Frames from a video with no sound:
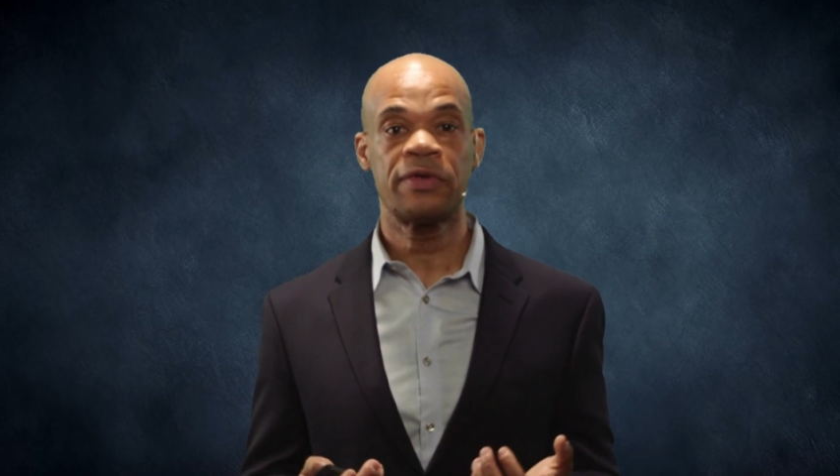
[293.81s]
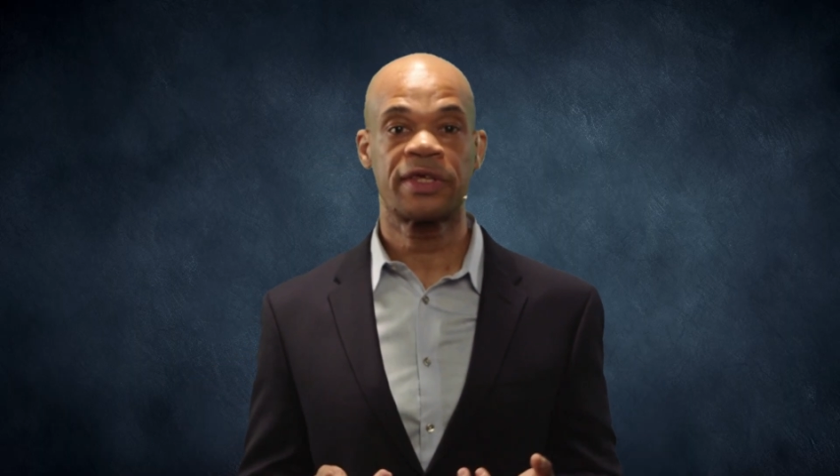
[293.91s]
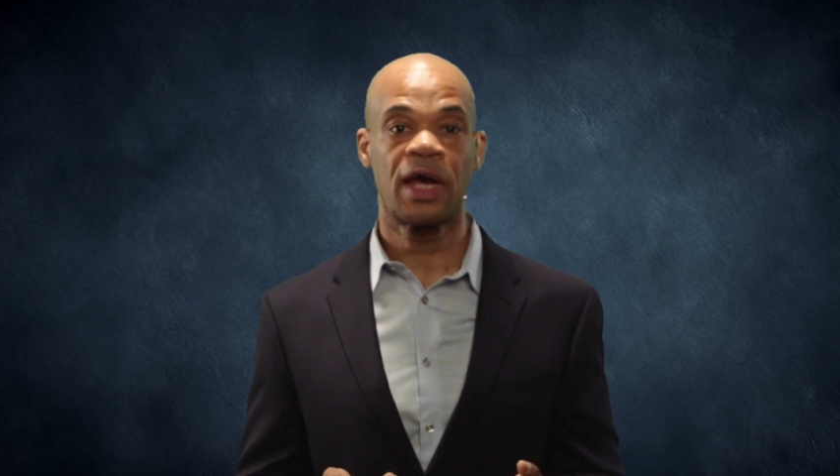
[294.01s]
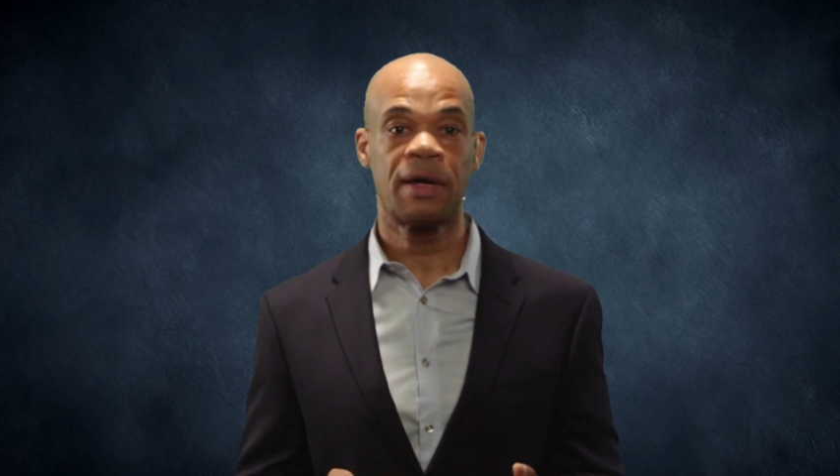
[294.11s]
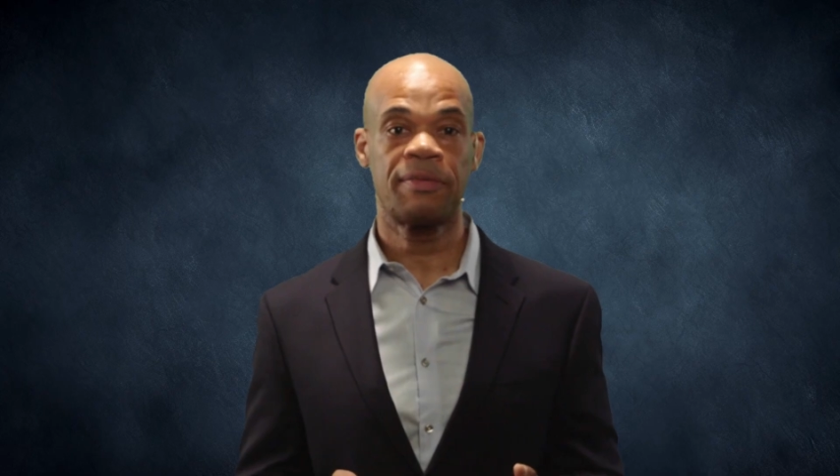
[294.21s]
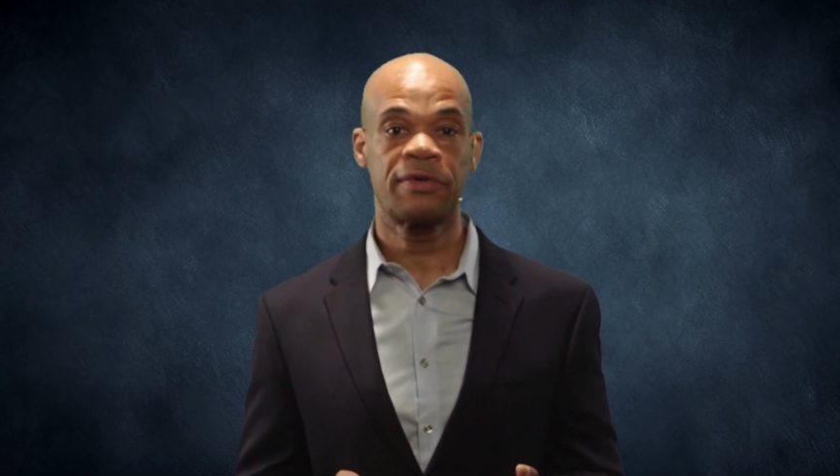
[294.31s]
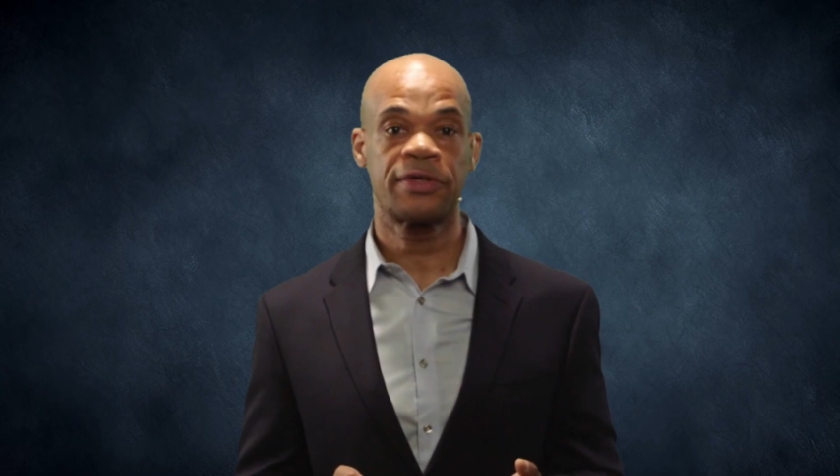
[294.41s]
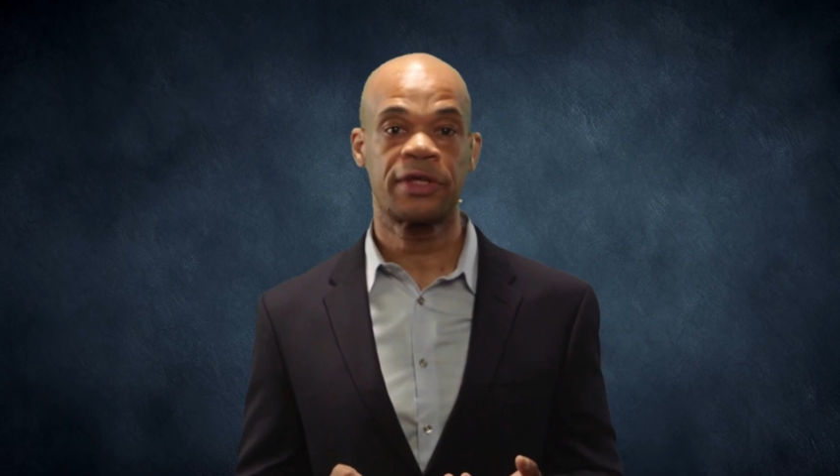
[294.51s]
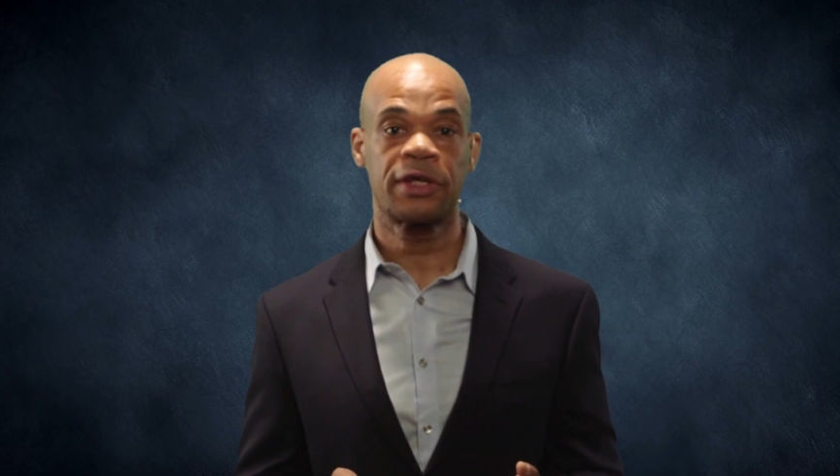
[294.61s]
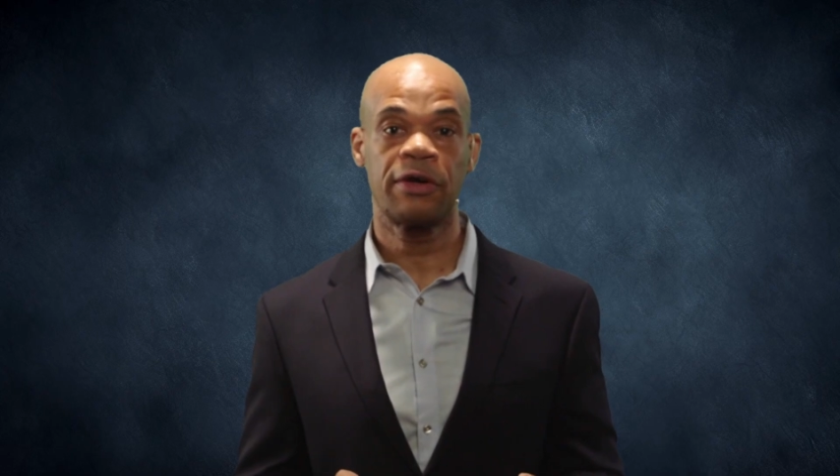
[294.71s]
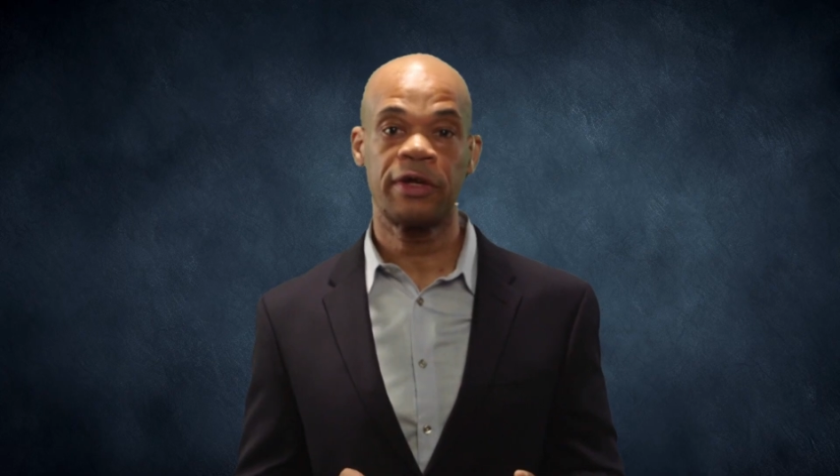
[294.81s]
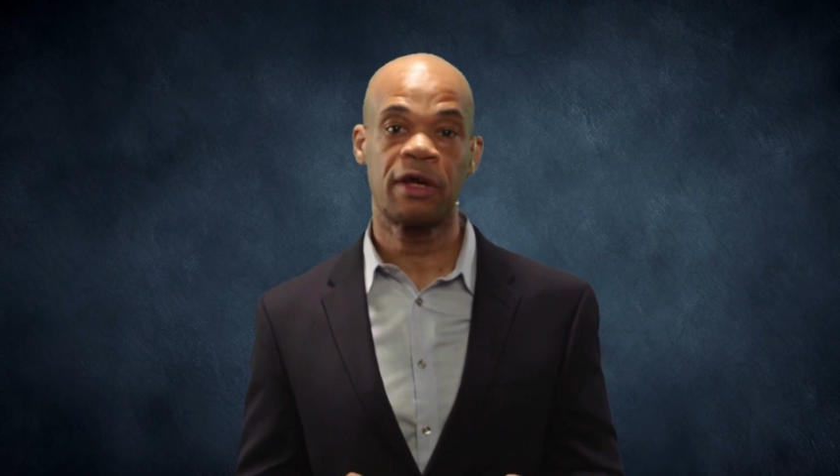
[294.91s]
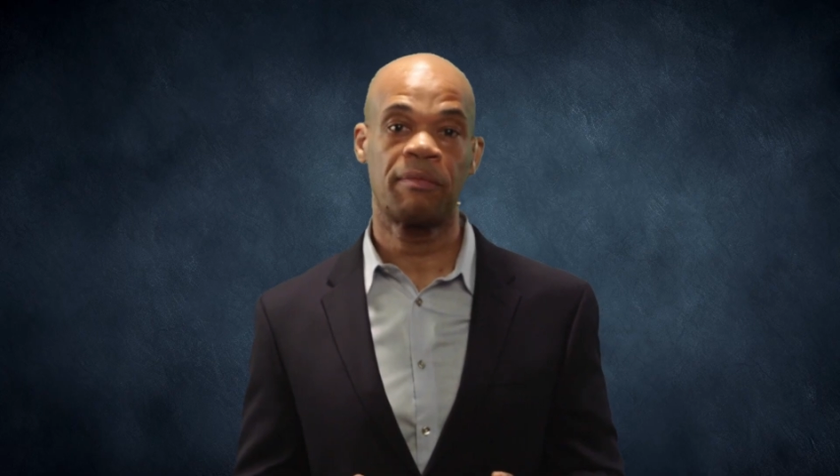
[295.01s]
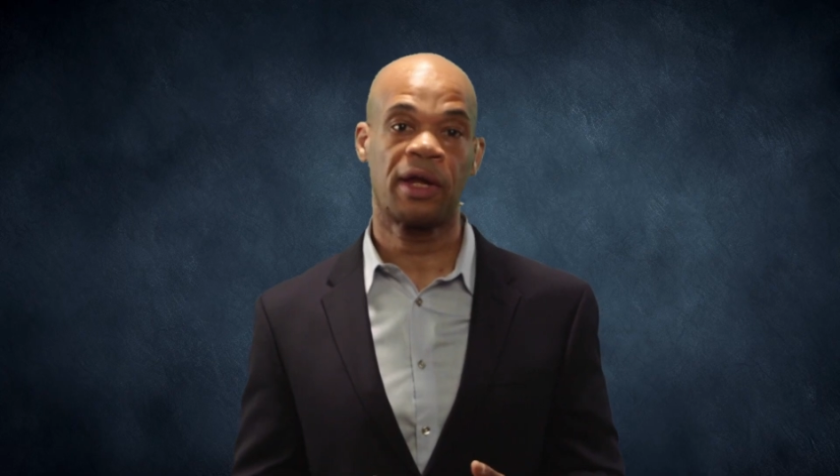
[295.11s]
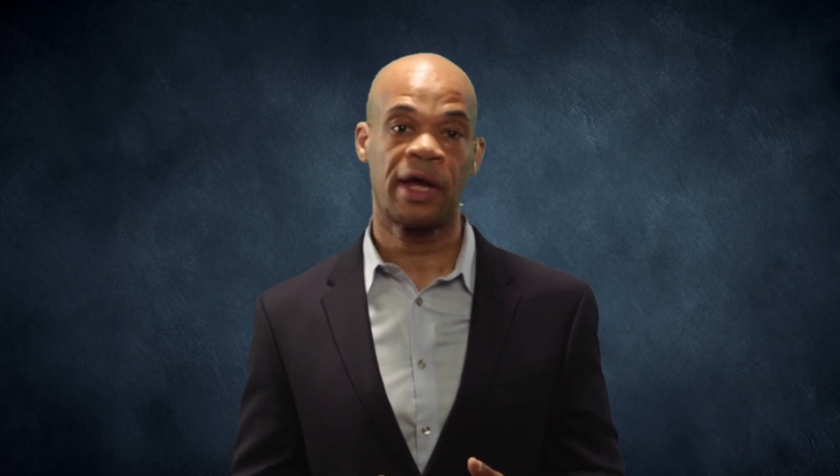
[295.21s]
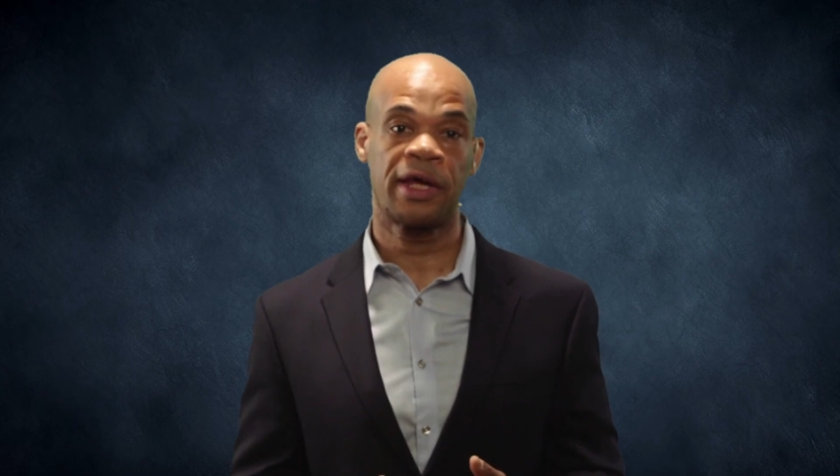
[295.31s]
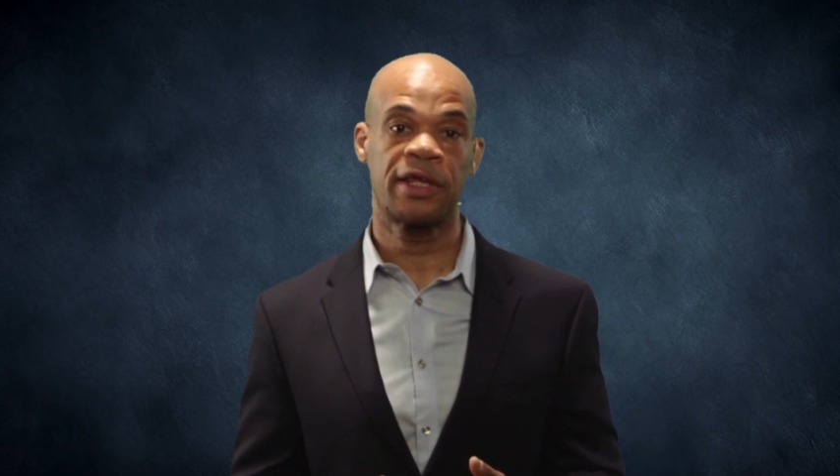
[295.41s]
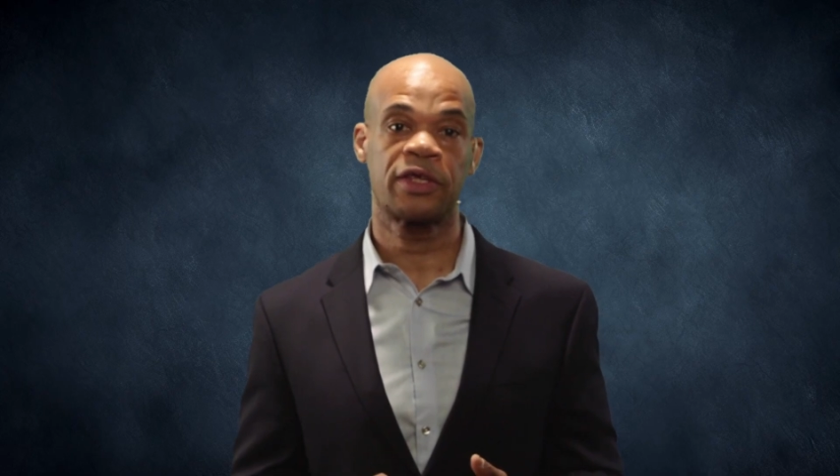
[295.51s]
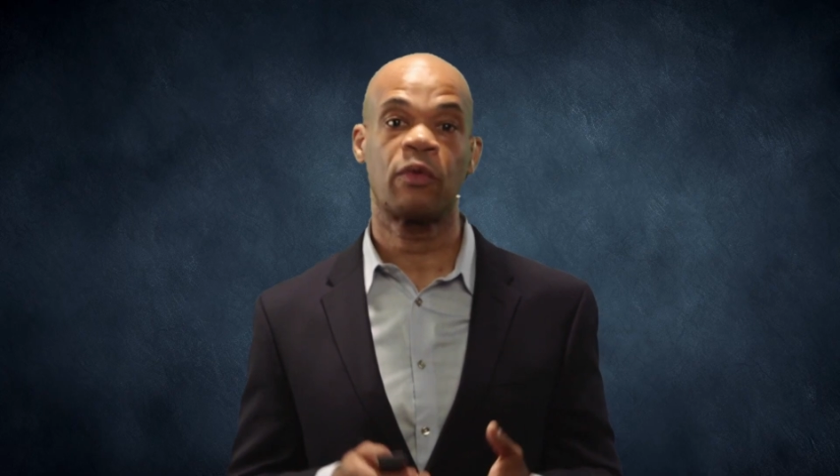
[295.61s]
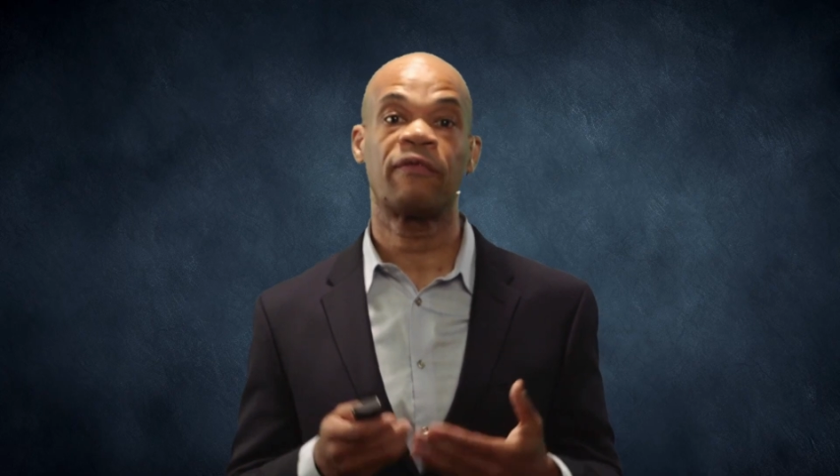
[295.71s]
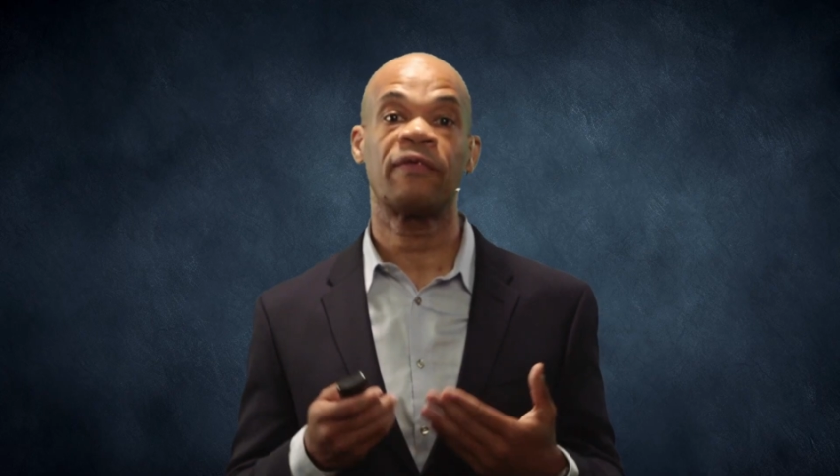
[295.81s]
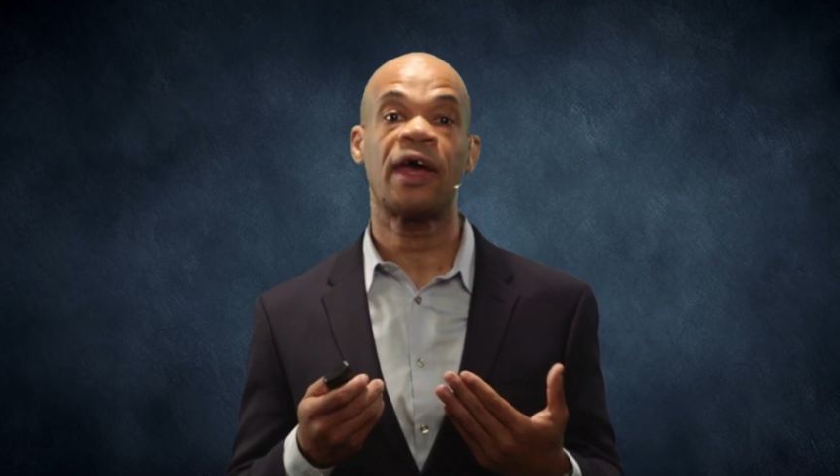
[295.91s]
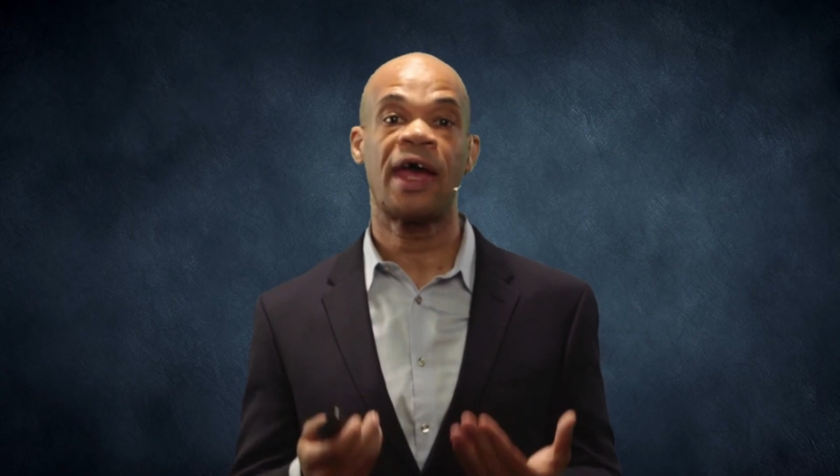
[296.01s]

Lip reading: cybersecurity compliance with